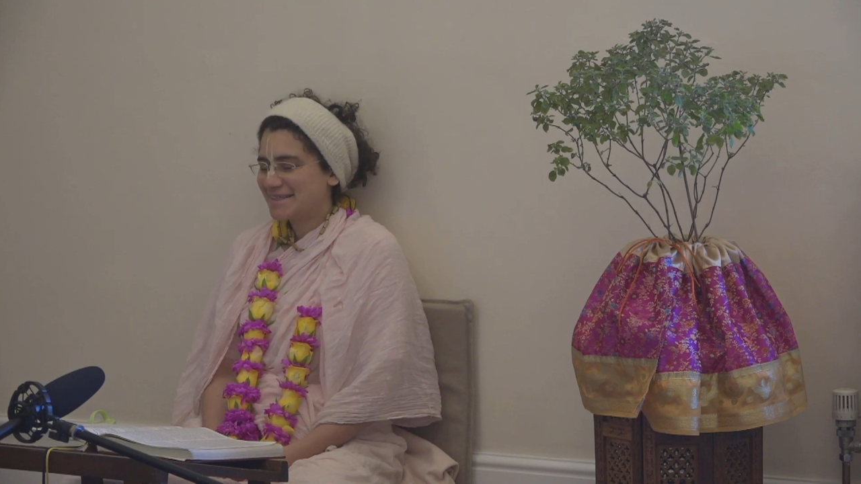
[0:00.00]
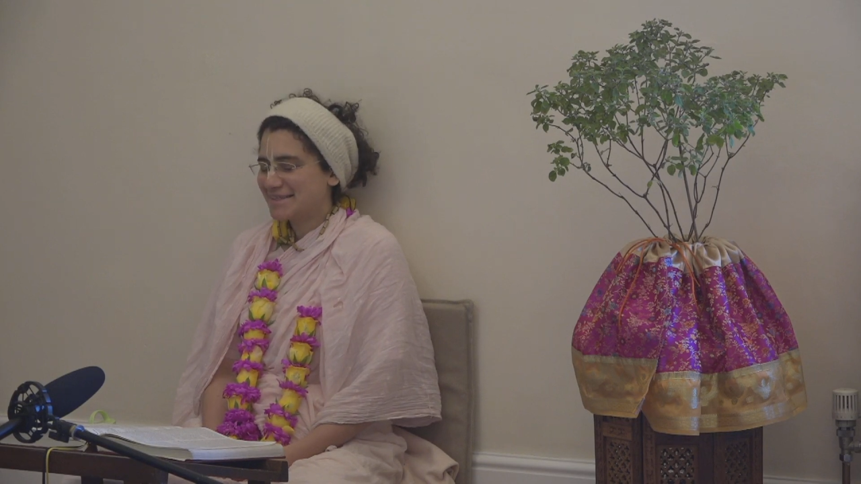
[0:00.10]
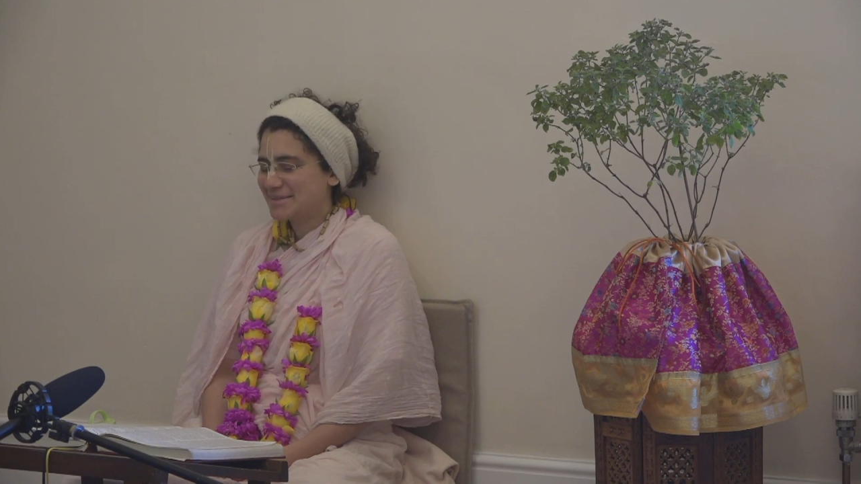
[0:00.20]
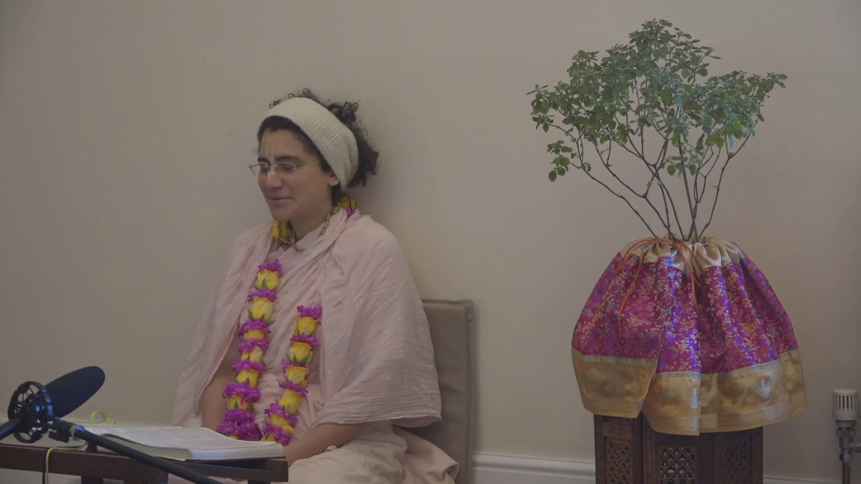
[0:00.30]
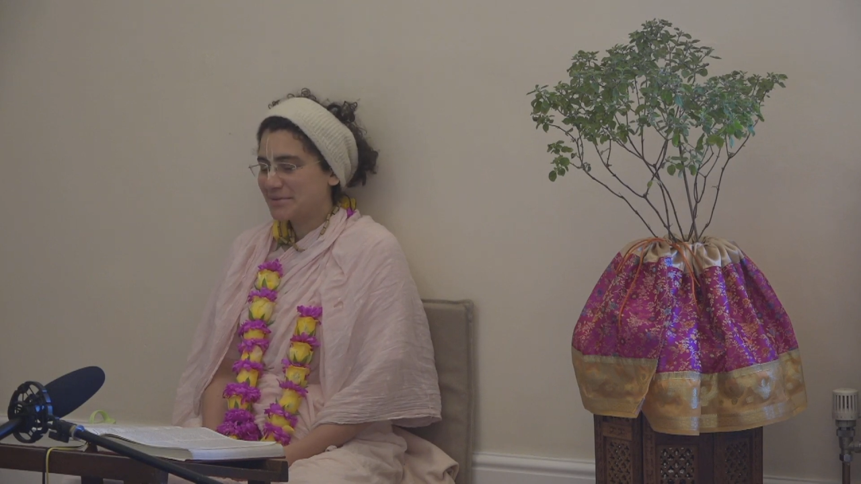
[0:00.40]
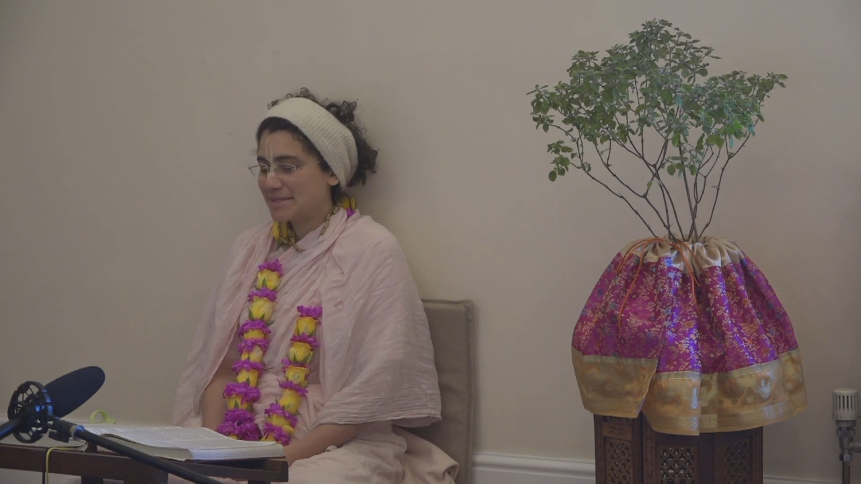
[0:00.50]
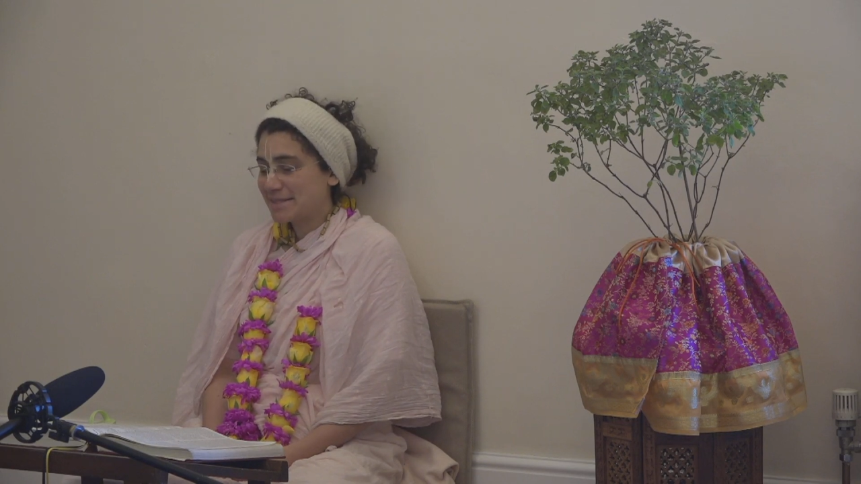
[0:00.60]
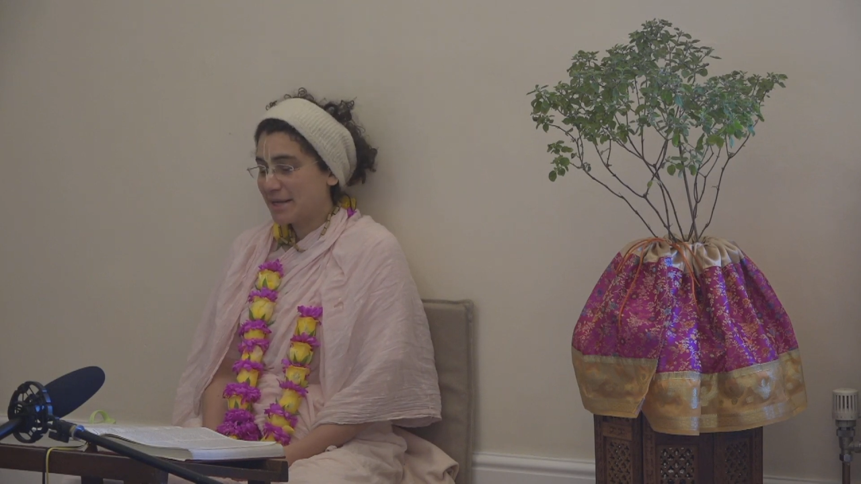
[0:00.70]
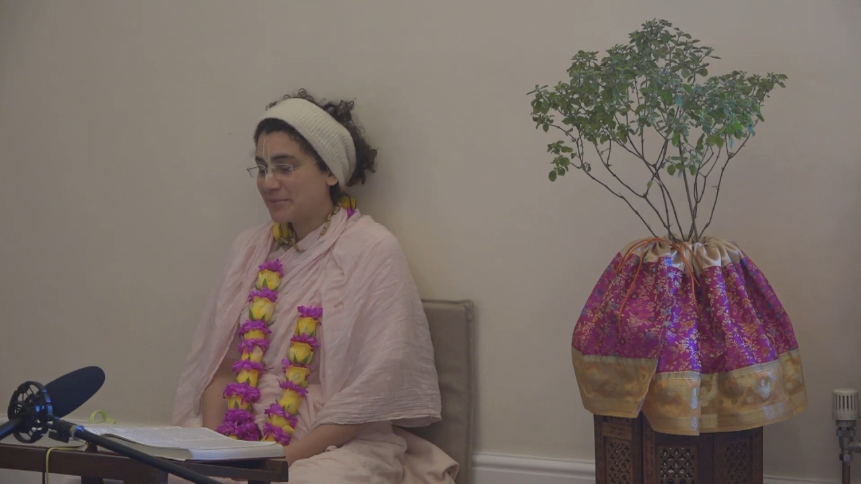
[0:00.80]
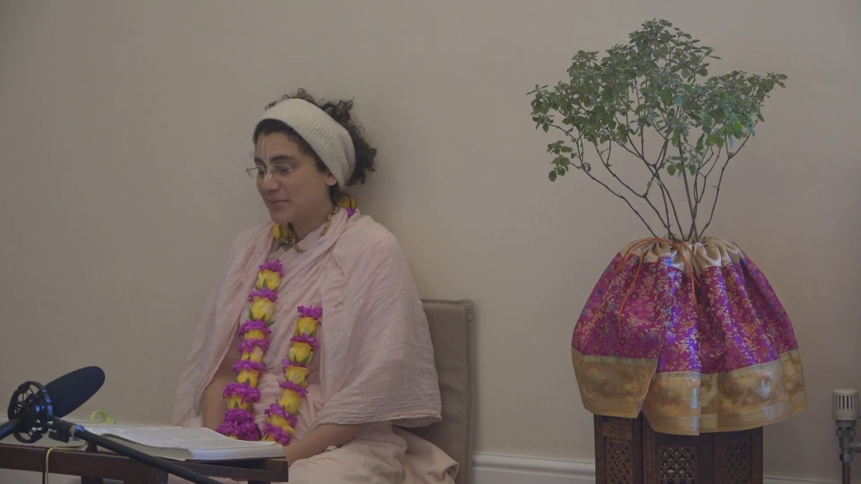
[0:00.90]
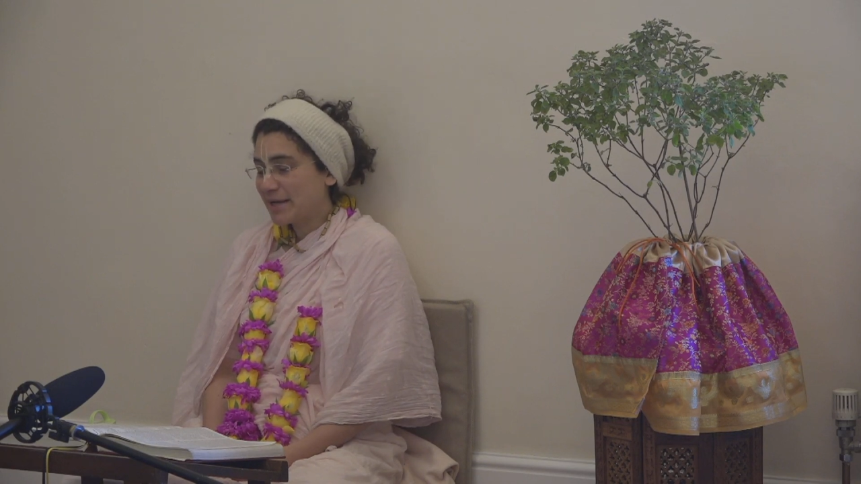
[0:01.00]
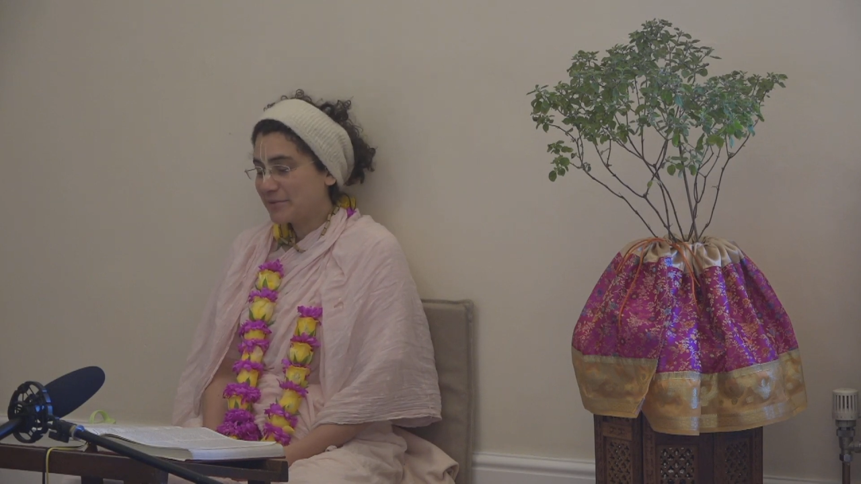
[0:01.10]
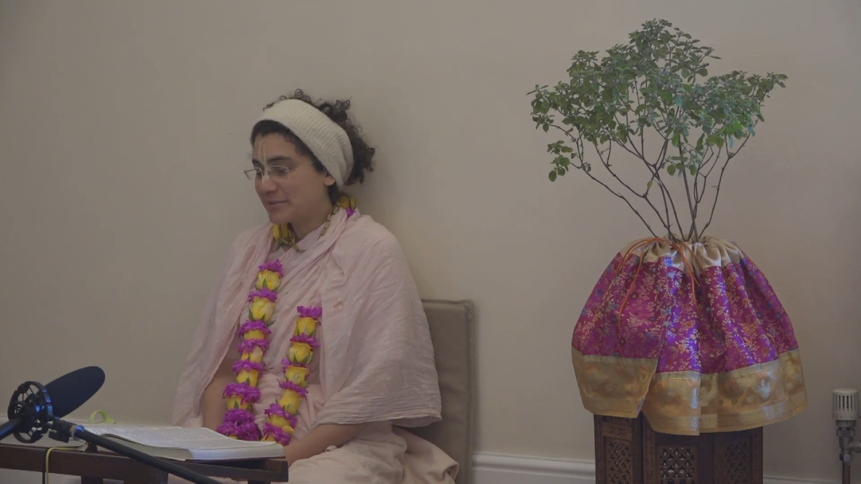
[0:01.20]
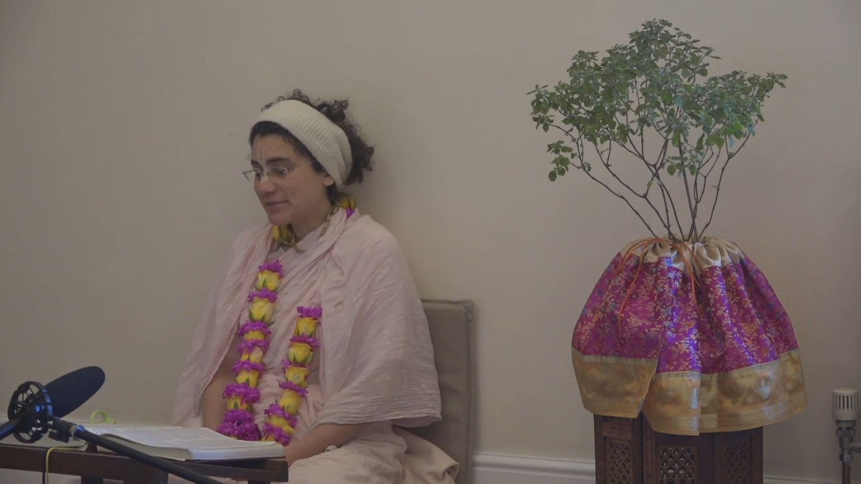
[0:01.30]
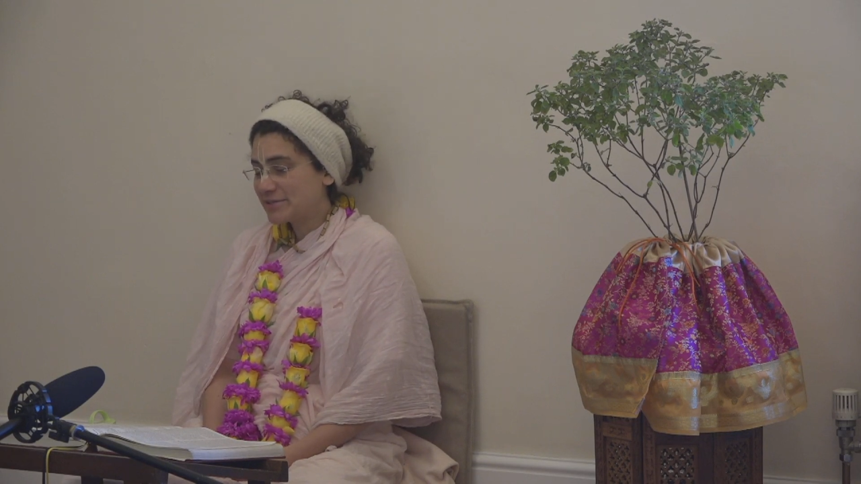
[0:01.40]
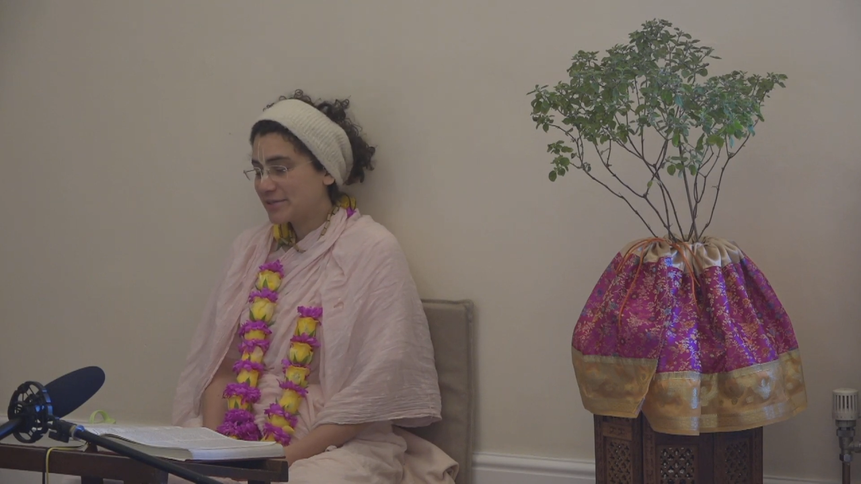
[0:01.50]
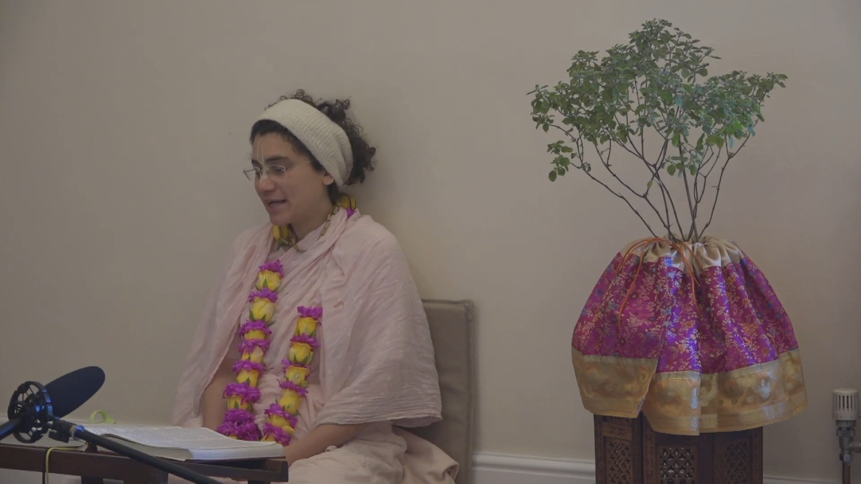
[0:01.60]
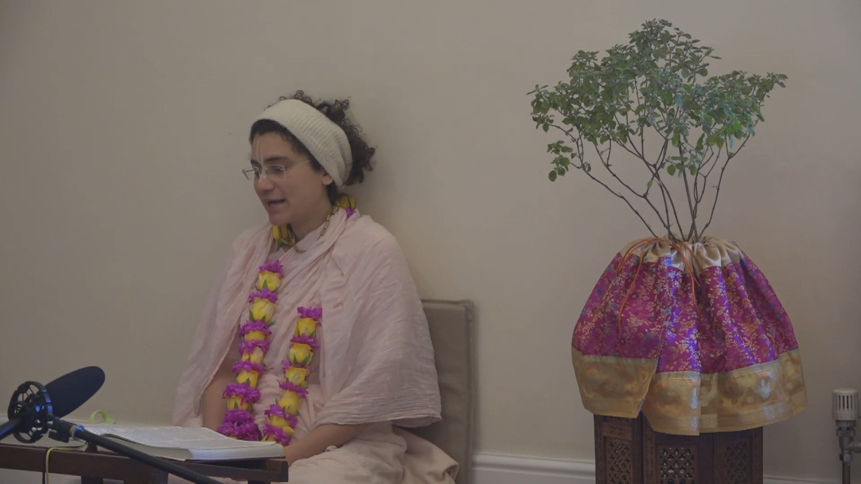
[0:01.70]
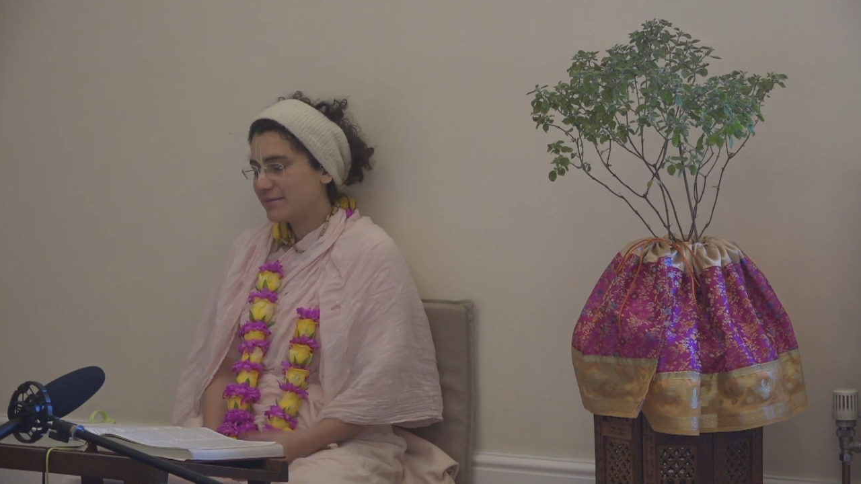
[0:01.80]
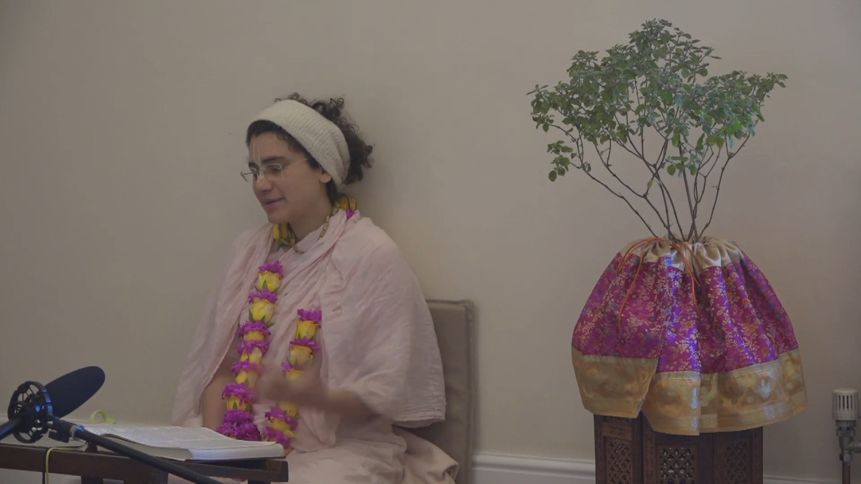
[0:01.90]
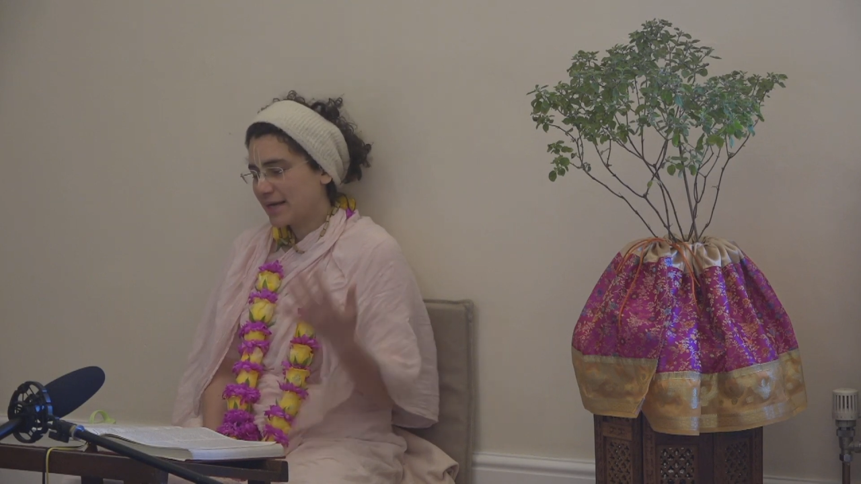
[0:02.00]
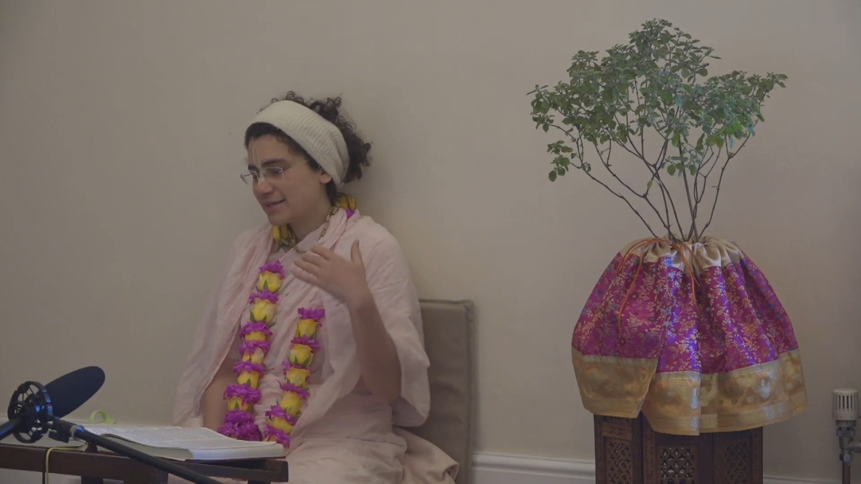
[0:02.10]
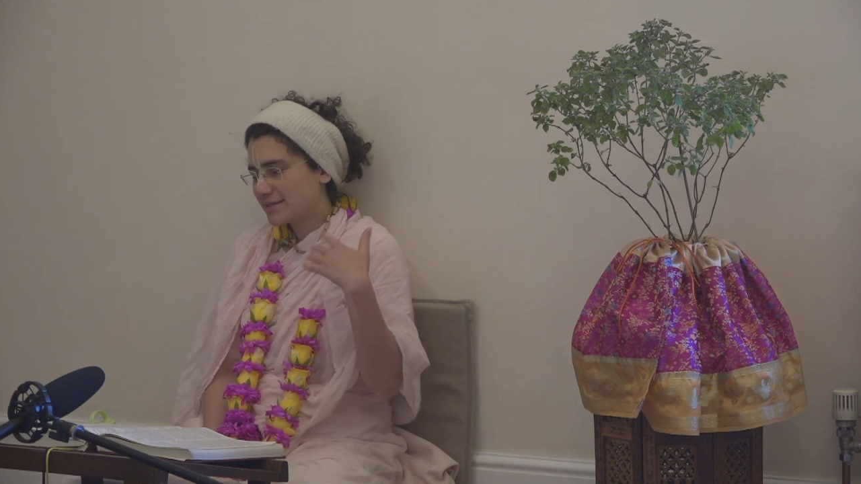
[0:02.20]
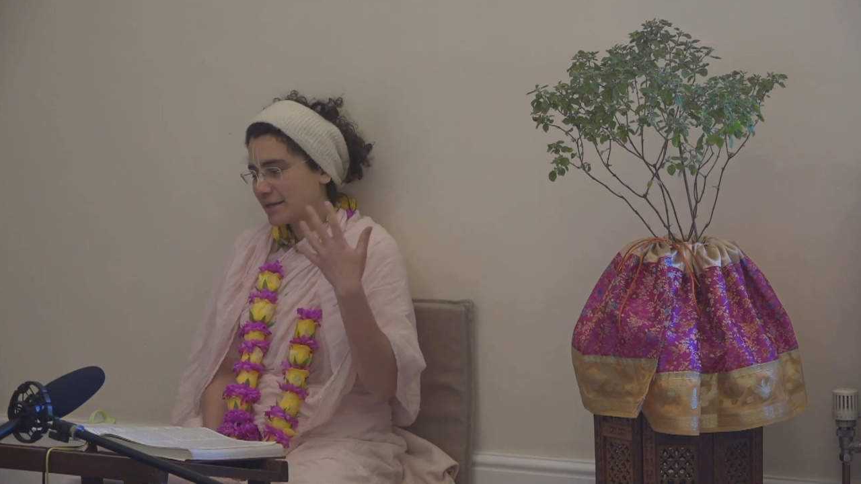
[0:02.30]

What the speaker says: So in the same way, we should have that